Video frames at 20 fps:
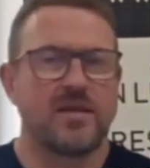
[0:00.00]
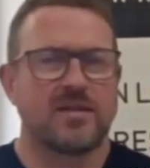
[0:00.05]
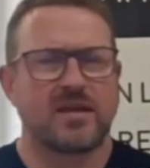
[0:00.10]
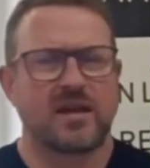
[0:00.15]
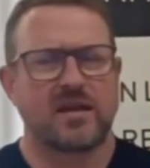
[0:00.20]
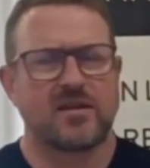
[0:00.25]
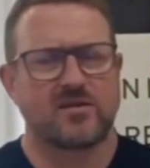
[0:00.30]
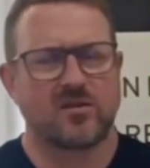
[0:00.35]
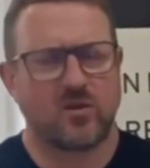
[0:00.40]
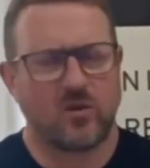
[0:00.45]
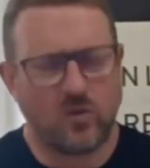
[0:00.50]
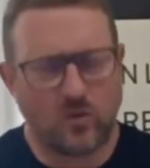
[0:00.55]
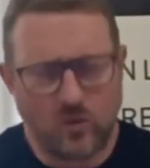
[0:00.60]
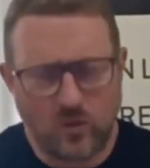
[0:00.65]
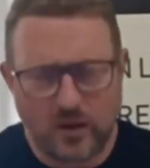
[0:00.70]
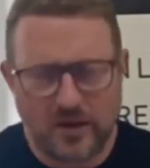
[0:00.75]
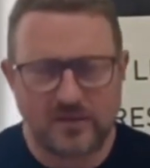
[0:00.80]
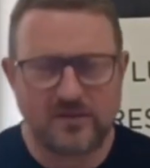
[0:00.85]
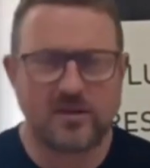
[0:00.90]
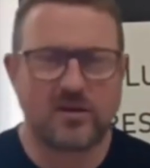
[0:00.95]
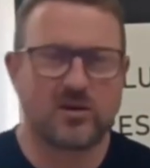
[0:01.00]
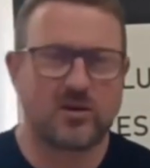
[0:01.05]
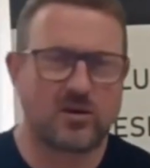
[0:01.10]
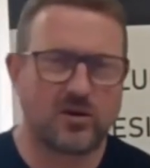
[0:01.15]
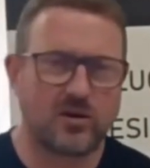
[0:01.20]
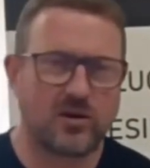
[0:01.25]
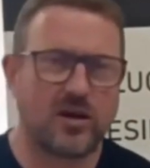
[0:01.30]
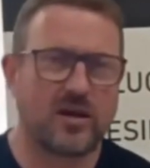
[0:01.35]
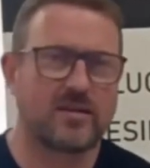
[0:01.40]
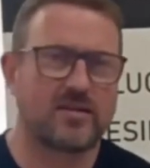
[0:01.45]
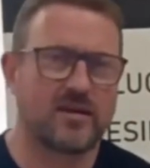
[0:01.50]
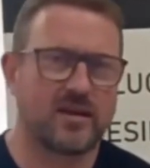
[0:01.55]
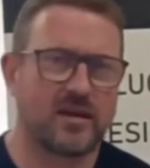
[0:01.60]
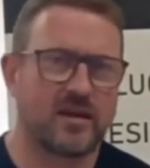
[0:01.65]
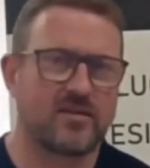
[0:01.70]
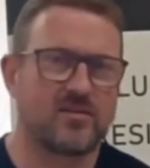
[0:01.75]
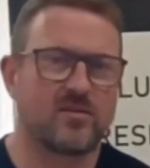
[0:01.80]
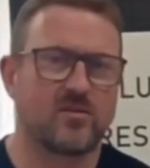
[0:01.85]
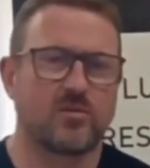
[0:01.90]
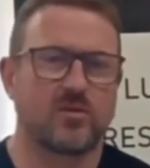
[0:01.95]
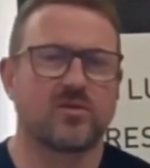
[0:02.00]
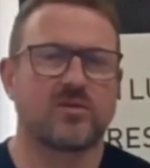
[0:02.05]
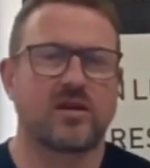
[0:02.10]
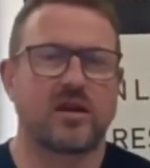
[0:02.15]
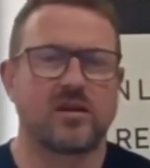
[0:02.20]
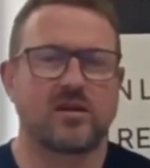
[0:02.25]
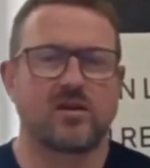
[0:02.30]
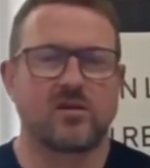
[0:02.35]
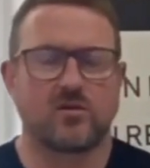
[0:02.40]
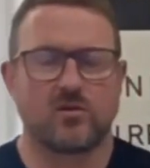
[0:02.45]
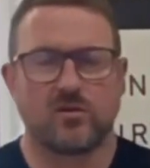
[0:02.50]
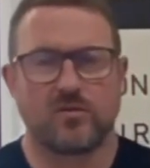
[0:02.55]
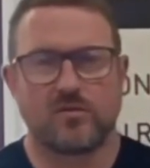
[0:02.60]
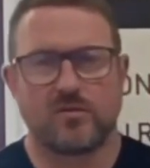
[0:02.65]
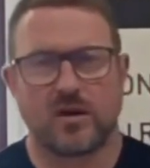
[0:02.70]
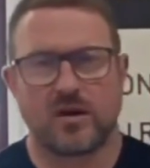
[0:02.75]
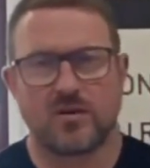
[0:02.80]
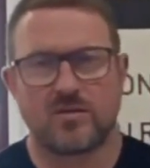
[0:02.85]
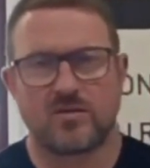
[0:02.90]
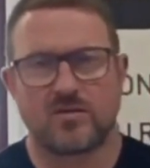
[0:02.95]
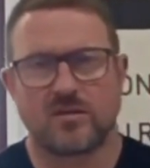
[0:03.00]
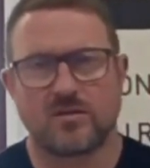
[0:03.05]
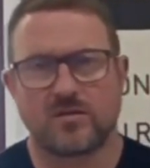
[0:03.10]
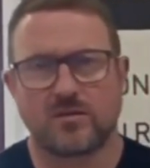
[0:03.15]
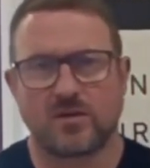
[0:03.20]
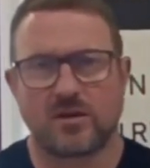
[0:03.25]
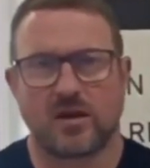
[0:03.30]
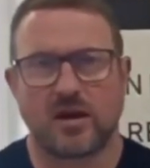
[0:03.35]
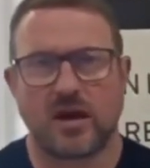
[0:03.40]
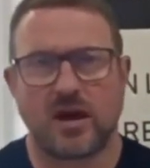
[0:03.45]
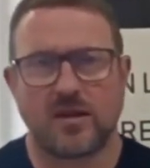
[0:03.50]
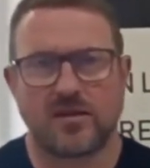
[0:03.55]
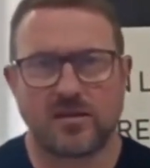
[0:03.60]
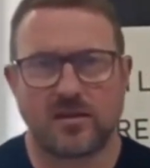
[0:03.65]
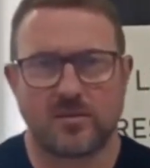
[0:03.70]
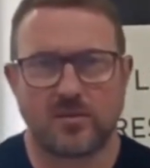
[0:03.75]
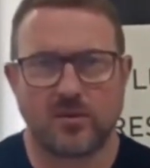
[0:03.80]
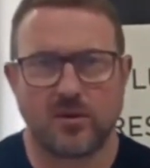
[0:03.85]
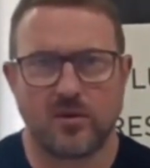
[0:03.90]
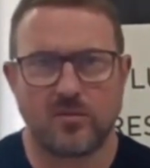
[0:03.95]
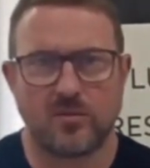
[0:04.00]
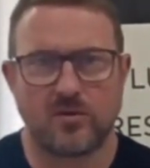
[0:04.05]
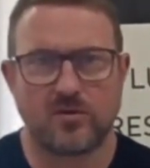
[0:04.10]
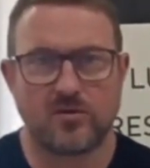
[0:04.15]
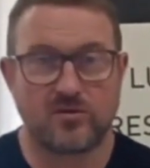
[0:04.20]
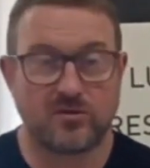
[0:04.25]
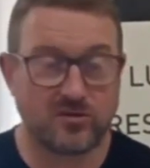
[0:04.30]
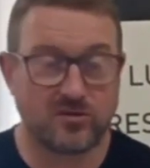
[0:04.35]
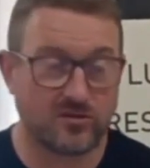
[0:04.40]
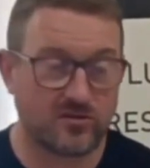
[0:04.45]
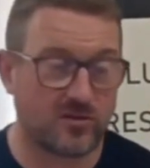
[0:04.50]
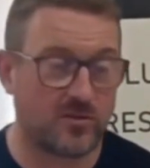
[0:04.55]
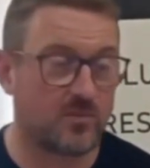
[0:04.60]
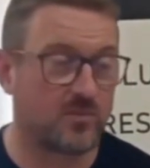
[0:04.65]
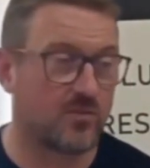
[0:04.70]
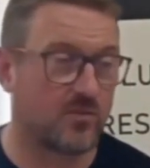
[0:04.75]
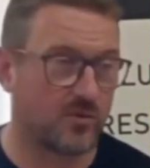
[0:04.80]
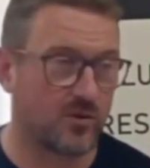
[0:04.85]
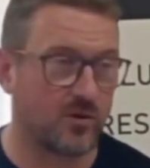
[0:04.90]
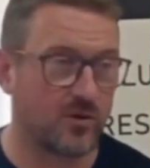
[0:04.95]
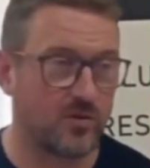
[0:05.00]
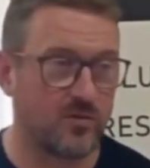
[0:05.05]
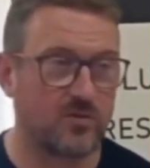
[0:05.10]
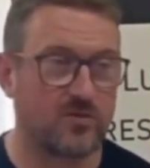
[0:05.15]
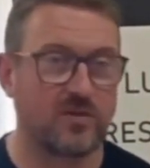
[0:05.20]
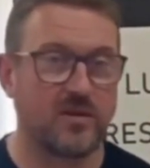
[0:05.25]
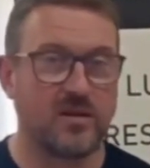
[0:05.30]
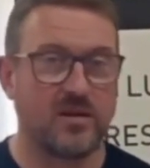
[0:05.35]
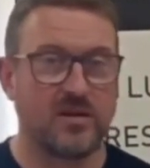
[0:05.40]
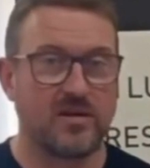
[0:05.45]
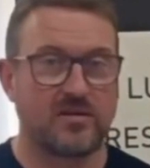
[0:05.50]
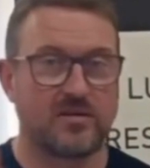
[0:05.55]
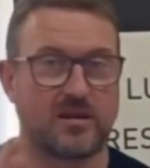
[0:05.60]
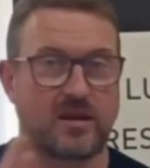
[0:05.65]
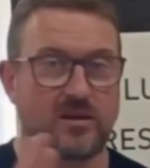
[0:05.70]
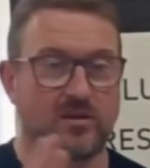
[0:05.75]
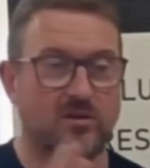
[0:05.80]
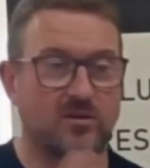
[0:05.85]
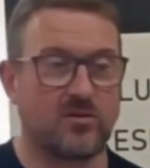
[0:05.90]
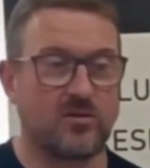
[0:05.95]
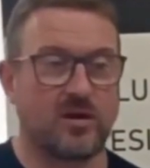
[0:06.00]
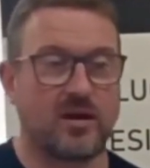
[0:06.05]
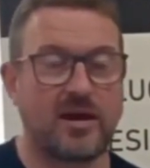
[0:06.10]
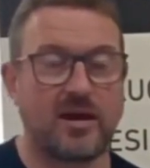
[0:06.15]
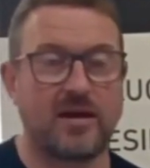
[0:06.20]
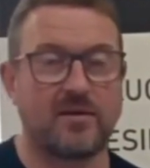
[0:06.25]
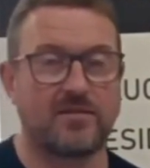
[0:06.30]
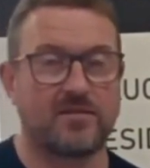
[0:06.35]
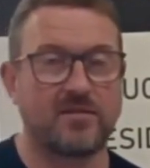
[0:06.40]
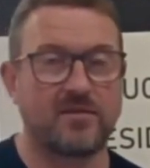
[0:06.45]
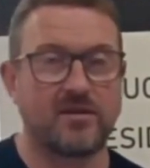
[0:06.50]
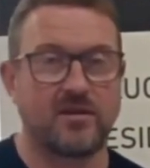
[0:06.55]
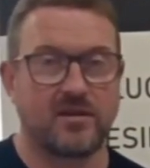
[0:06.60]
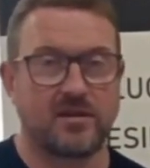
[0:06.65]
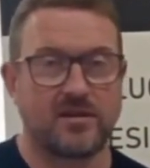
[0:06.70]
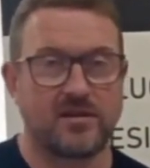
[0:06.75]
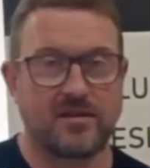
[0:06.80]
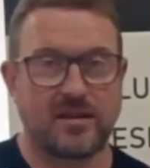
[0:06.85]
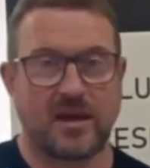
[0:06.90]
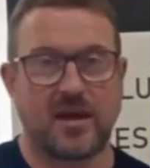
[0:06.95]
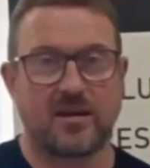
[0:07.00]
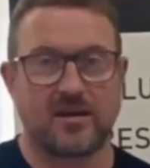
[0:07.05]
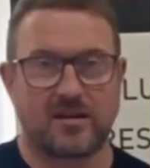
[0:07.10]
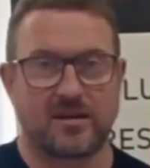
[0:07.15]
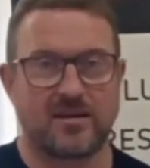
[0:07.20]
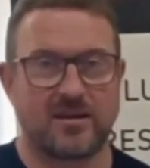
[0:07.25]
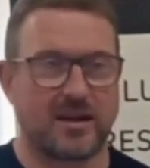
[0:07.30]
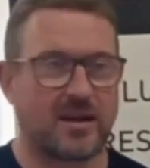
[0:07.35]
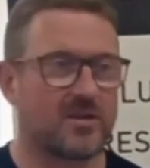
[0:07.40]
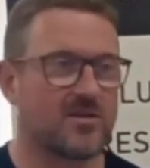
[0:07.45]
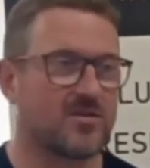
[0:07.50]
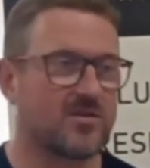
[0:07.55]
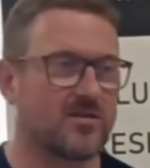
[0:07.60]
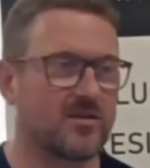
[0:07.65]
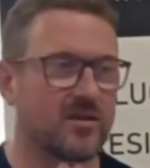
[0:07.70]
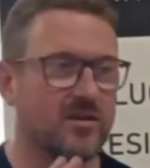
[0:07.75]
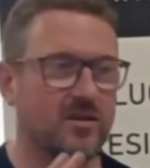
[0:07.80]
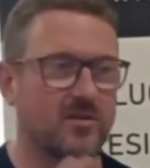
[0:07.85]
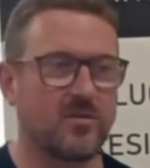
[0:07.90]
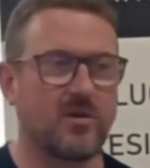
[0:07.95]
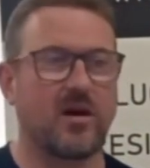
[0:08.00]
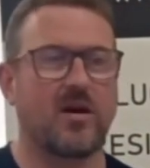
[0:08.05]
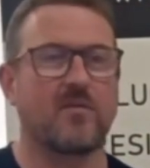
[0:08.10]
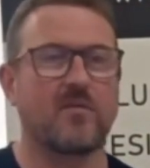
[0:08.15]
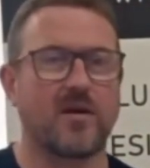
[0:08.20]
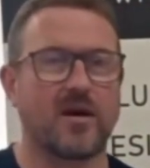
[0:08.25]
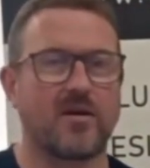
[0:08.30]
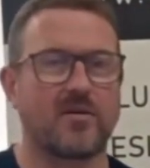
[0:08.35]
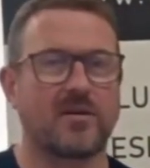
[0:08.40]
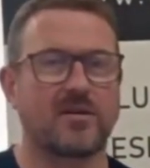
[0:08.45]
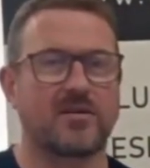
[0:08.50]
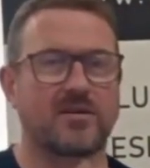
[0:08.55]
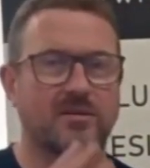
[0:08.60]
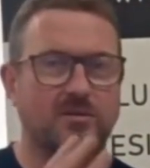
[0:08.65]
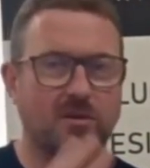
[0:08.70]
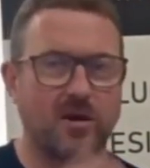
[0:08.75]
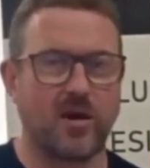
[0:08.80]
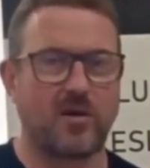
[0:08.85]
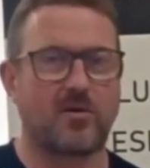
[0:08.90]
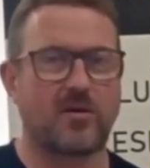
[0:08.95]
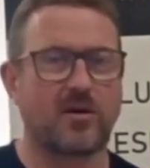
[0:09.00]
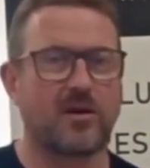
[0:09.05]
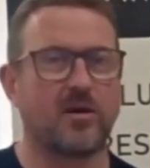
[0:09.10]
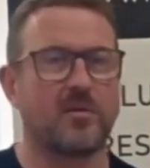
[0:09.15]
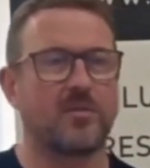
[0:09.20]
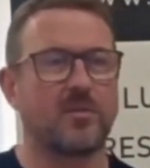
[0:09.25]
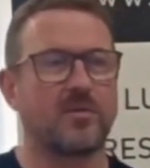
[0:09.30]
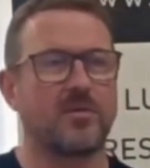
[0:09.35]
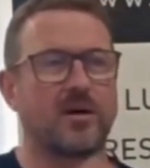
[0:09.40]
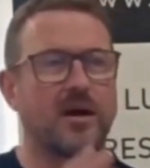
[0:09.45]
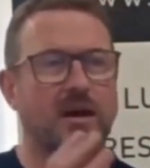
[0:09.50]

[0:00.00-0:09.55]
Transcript: then it's always a good idea to present your marriage certificate at the appointment, just to prove that you have that connection, that you are married, you are a couple,